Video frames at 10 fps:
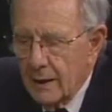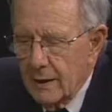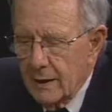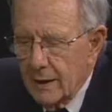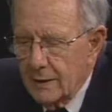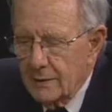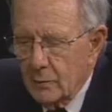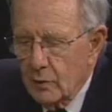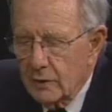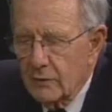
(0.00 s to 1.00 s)
uh,
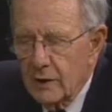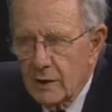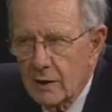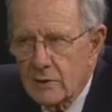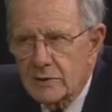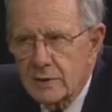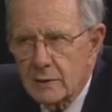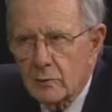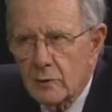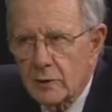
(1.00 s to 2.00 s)
and worked very
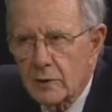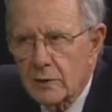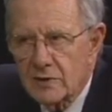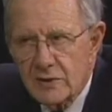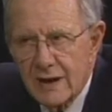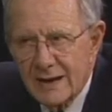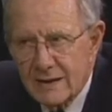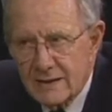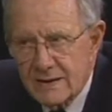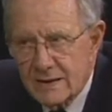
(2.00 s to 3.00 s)
closely with the
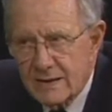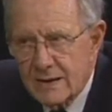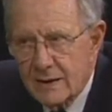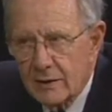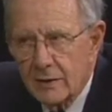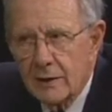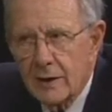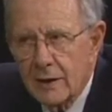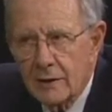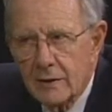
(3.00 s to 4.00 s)
geneticists there.
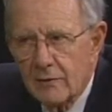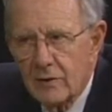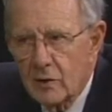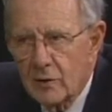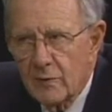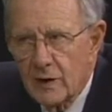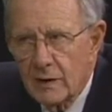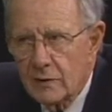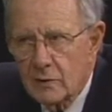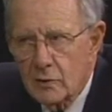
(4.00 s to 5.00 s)
They had a very
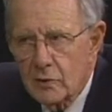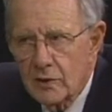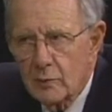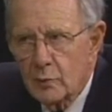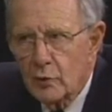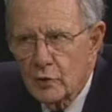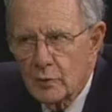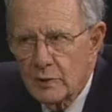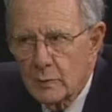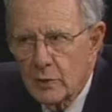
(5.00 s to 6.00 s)
fine tree
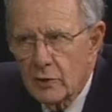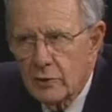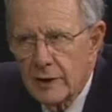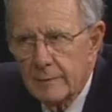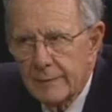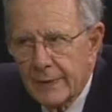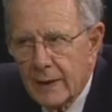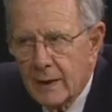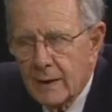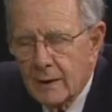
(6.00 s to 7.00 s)
improvement program
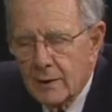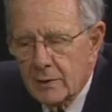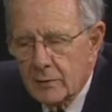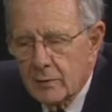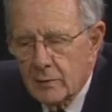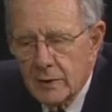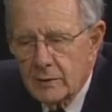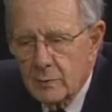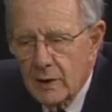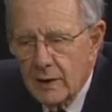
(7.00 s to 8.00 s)

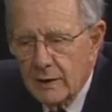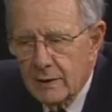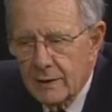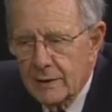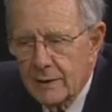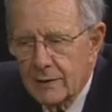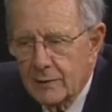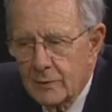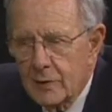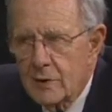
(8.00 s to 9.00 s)
run by
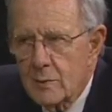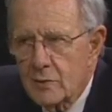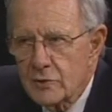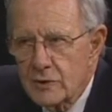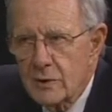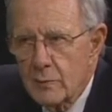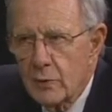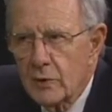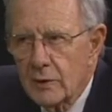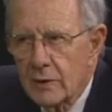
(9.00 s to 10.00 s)
uh, one of the most
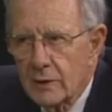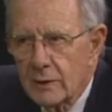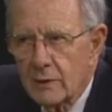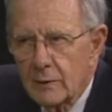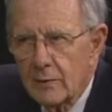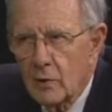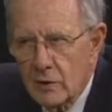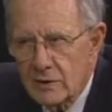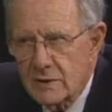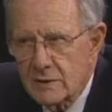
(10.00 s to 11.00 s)
important
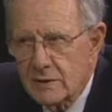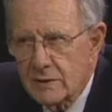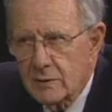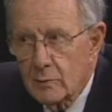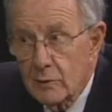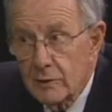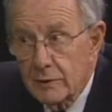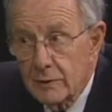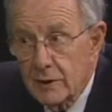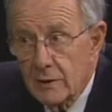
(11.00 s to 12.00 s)
foresters in the world.
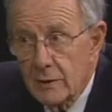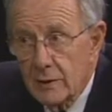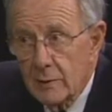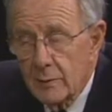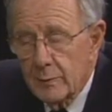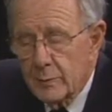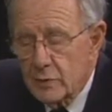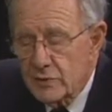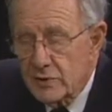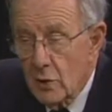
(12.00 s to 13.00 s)
Jo uh,
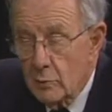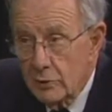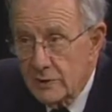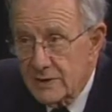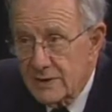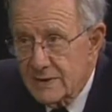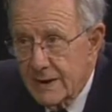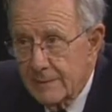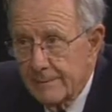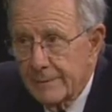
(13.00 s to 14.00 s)
Bruce Zobel was his
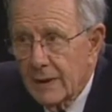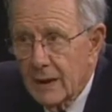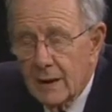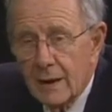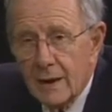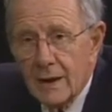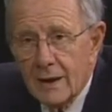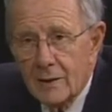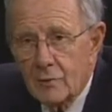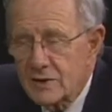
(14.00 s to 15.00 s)
name. Mm-hmm.
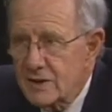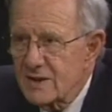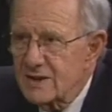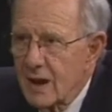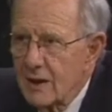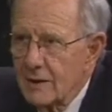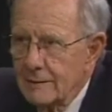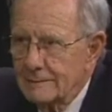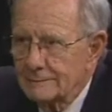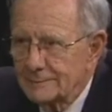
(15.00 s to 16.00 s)
He was a
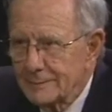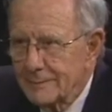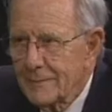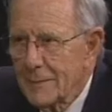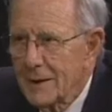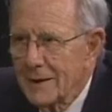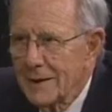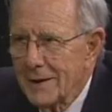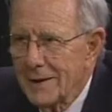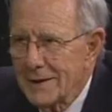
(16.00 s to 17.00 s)
star
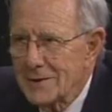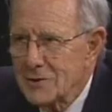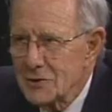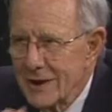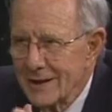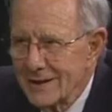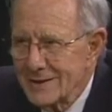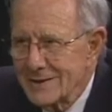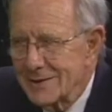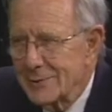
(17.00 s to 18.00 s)
uh, in
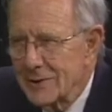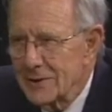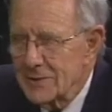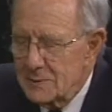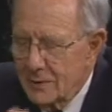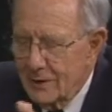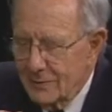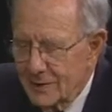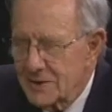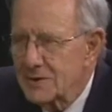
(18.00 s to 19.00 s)
genetics uh, with this
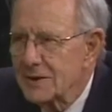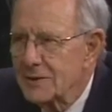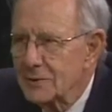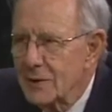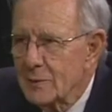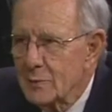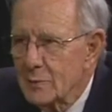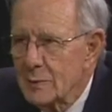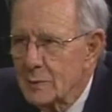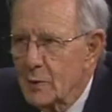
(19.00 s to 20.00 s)
marvelous uh, tree
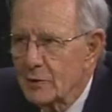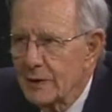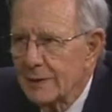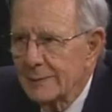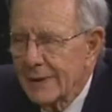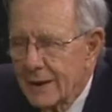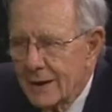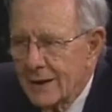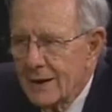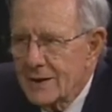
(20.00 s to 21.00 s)
improvement program.
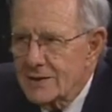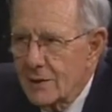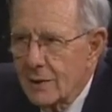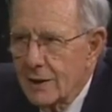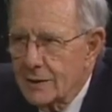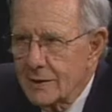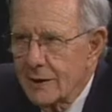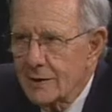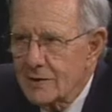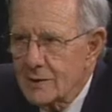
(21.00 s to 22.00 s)
So
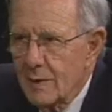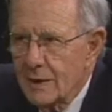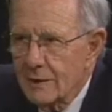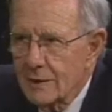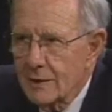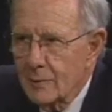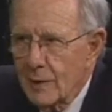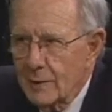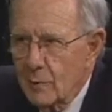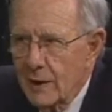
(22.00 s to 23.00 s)
hitched my little
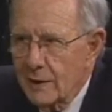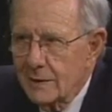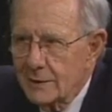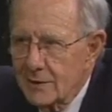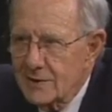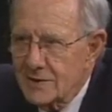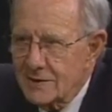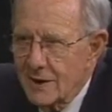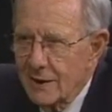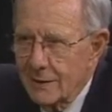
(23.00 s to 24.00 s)
red wagon to his
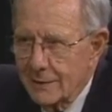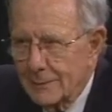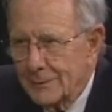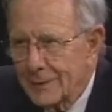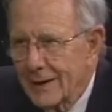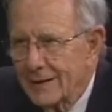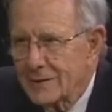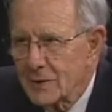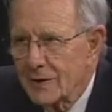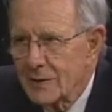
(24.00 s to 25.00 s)
star, mm-hmm,
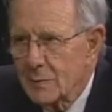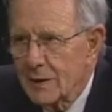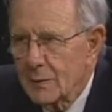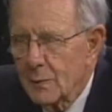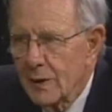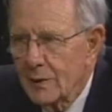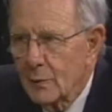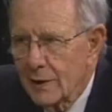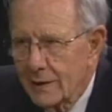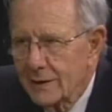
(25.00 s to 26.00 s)
and tried to make my
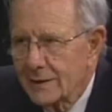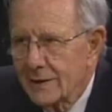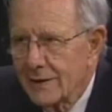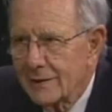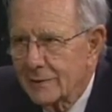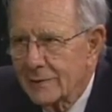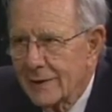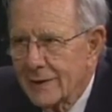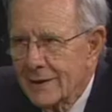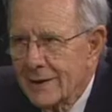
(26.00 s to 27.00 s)
way in life
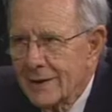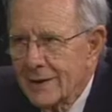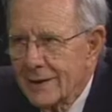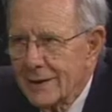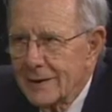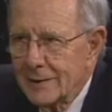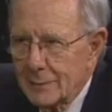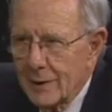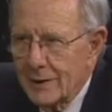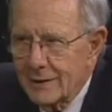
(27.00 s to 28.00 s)
uh,
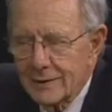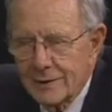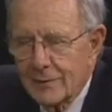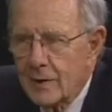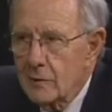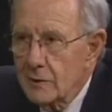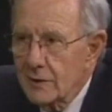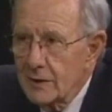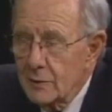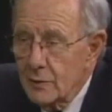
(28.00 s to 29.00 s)
by following
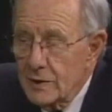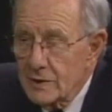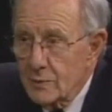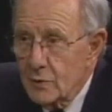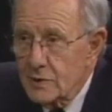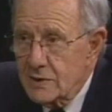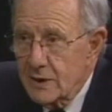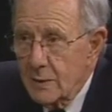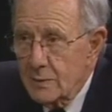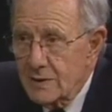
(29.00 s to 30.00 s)
in his, his
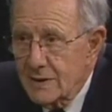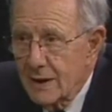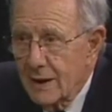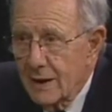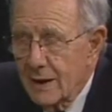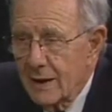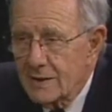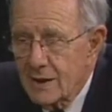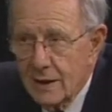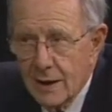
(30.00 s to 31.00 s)
footsteps uh,
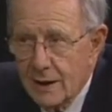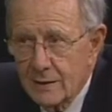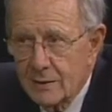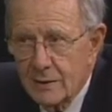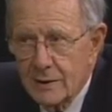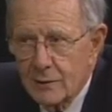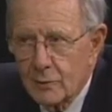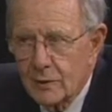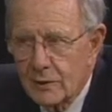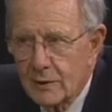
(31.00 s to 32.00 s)
as I had uh,
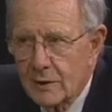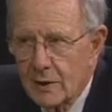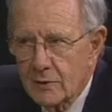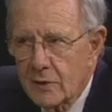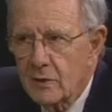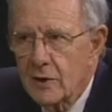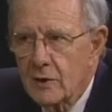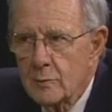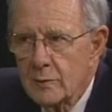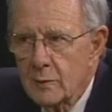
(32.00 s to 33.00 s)
with Arthur
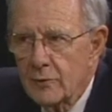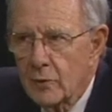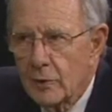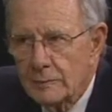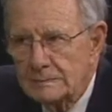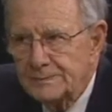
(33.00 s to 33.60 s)
Kelman before.